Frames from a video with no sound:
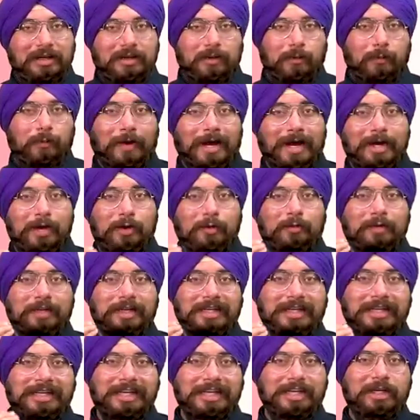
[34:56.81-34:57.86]
Why do we
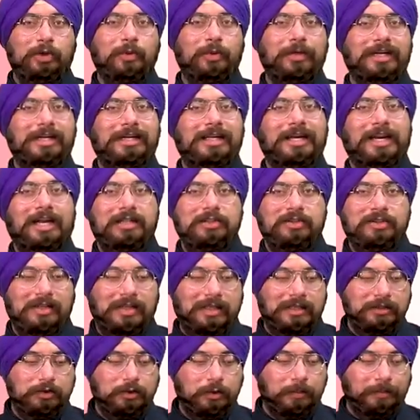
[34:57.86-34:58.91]
need to
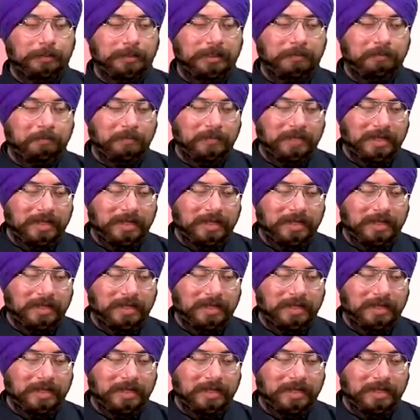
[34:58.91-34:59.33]
internationalize rupee?